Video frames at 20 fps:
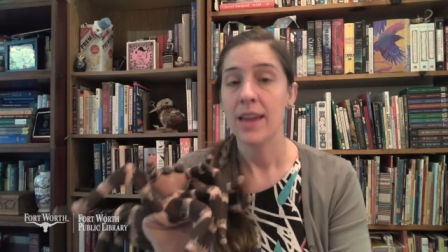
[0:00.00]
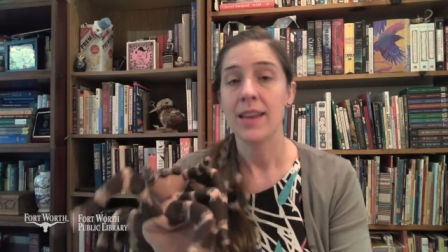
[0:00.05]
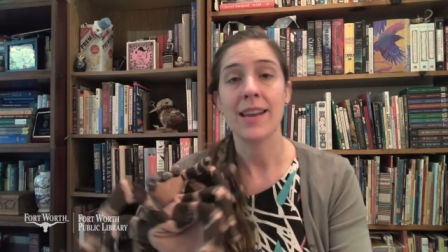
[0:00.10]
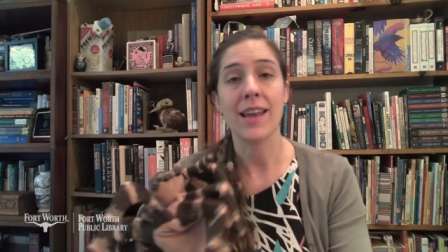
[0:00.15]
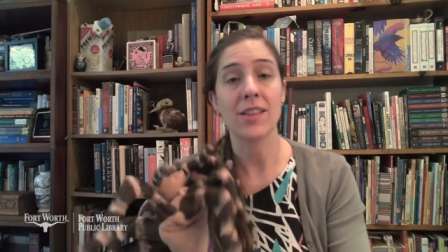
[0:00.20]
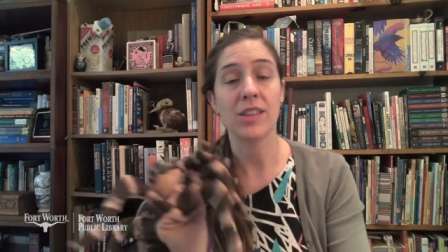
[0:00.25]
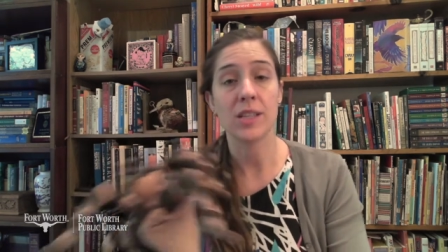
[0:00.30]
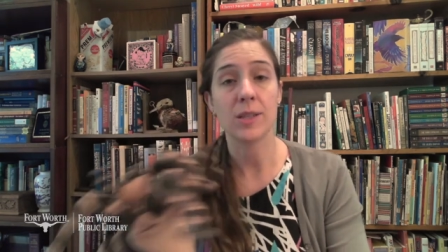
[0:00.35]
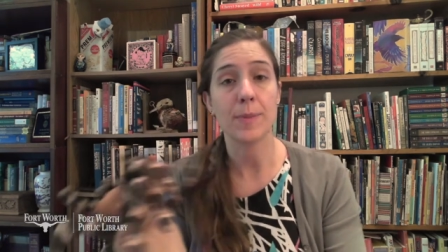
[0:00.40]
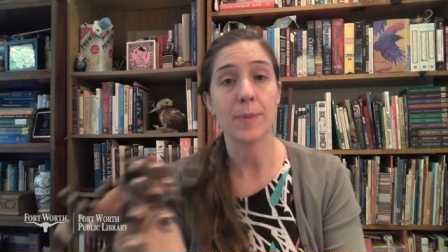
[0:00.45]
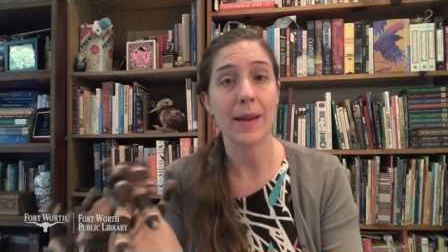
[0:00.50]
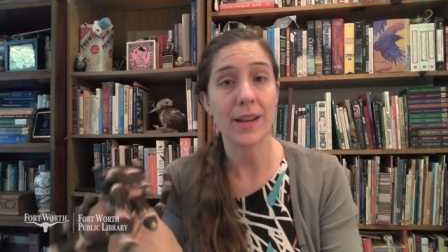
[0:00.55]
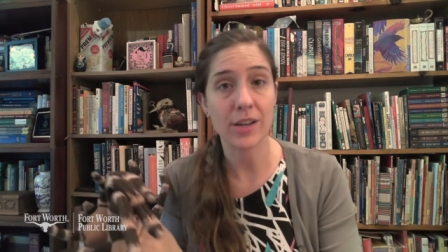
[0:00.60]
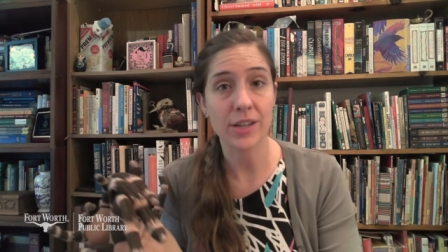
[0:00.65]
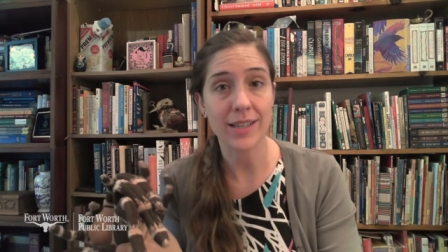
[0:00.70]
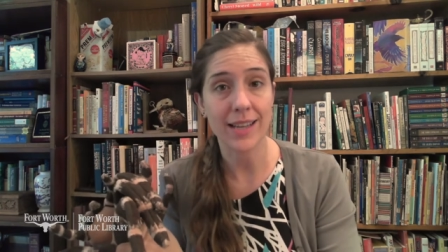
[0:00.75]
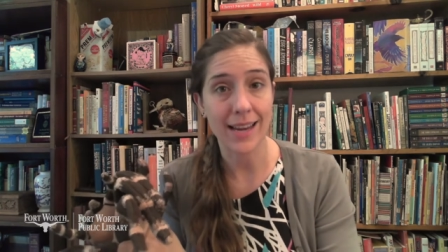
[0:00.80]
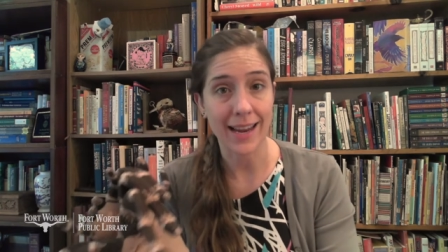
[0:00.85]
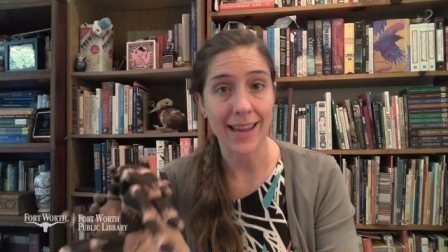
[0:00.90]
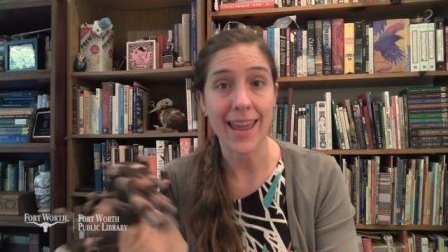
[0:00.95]
Now the
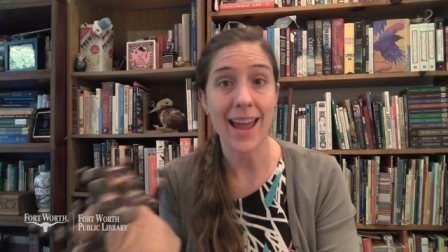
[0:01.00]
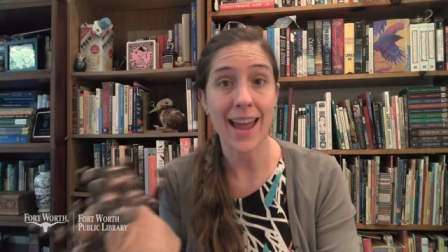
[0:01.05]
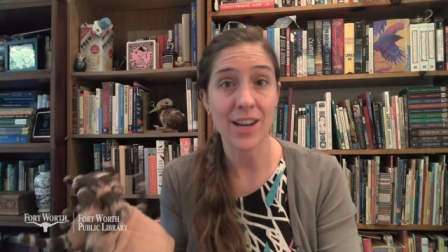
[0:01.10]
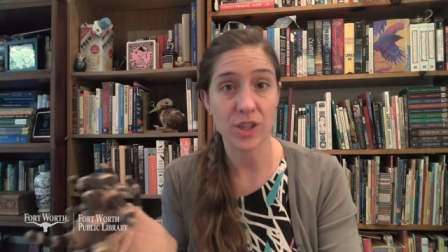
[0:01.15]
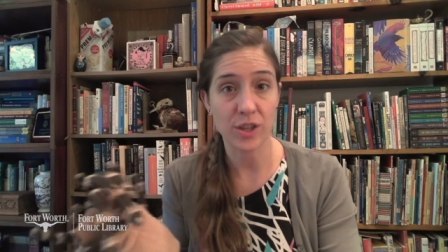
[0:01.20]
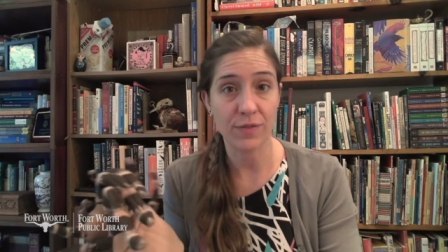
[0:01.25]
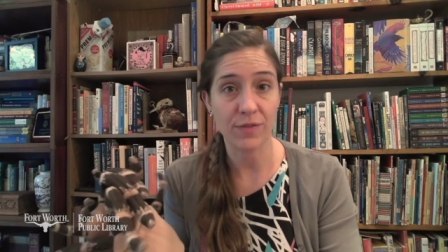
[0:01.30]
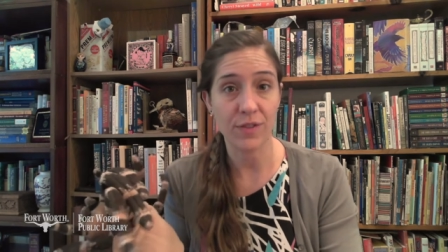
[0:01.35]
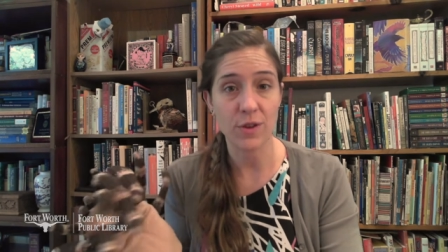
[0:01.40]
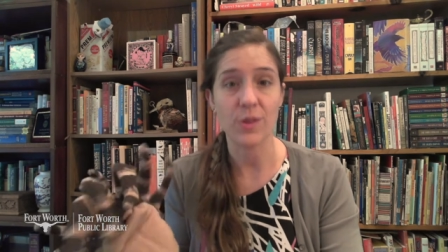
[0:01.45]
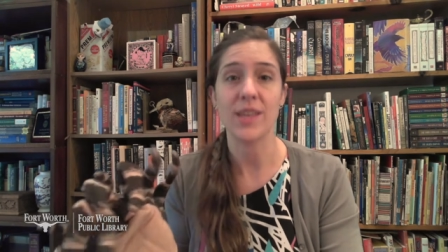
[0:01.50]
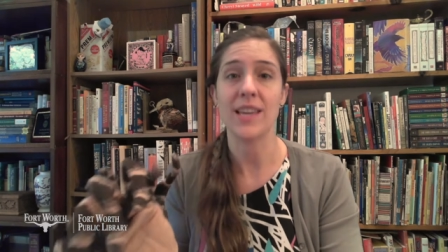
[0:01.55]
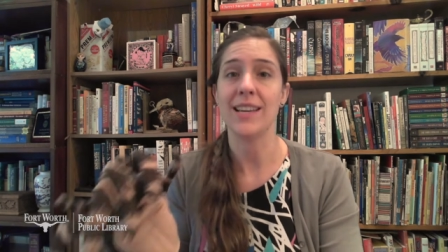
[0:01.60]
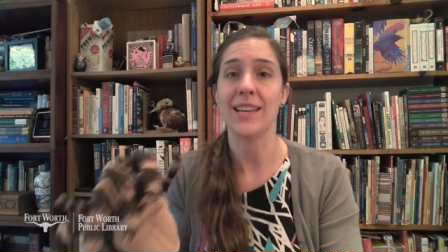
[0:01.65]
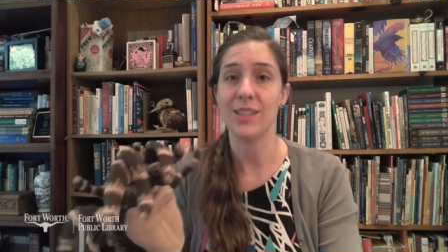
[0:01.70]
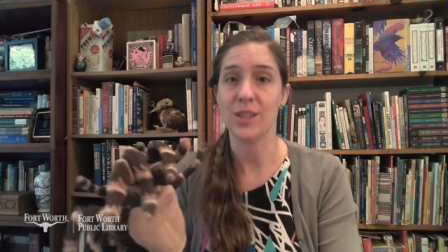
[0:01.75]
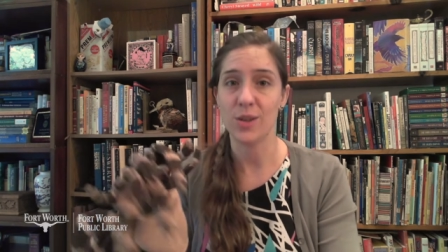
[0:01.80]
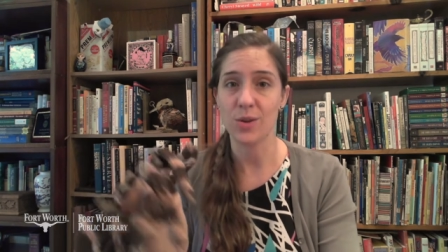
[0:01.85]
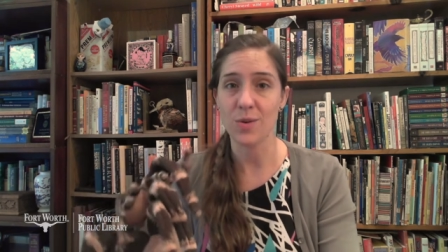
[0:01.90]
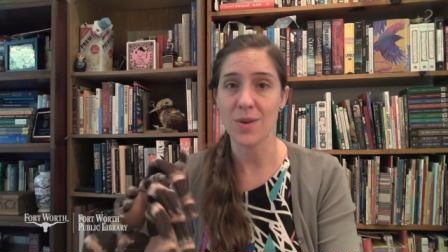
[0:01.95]
spider's gonna catch a few
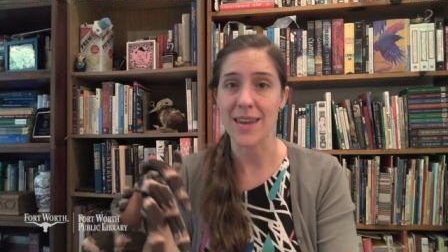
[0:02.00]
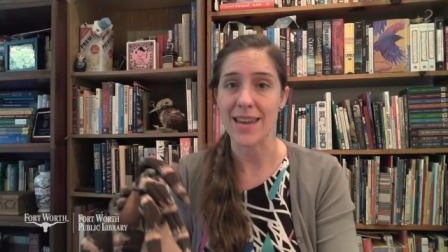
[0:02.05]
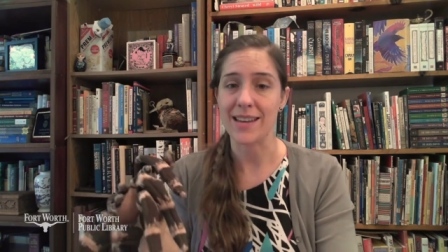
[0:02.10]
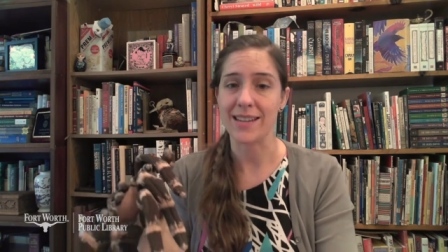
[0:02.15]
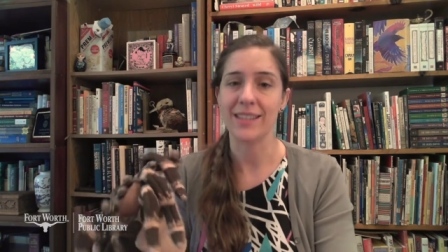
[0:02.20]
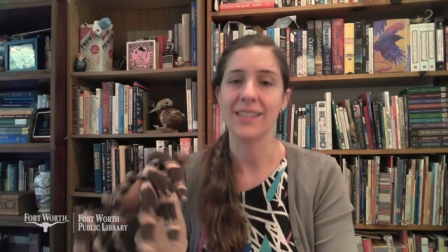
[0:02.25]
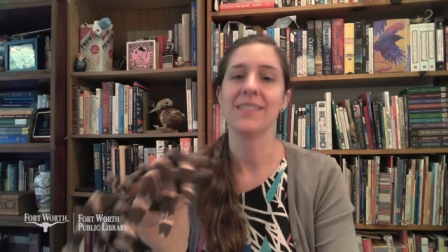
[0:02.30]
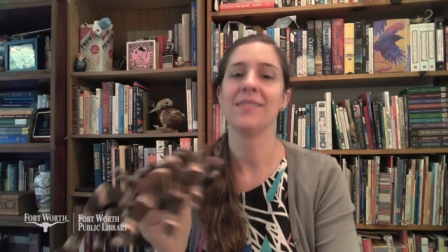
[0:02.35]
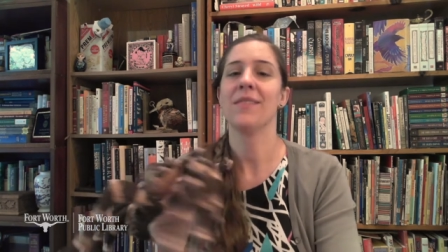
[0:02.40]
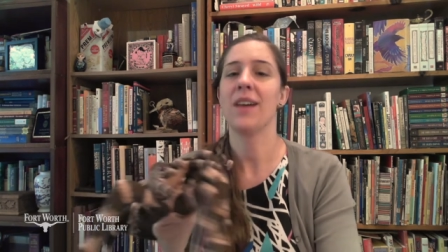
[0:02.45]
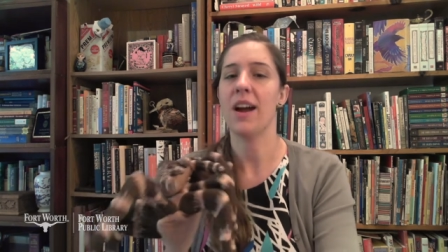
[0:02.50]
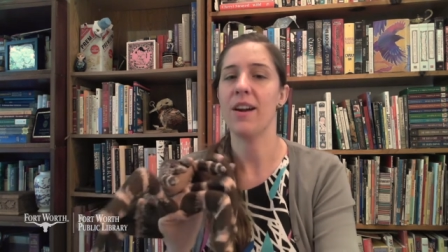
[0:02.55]
things to eat.